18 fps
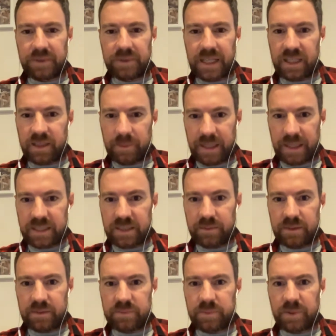flannel, mate?
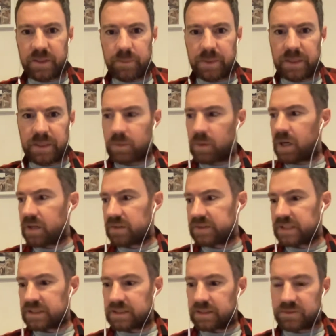It's probably been a while
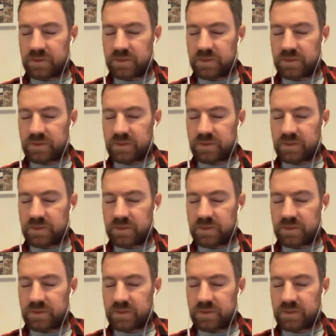since you've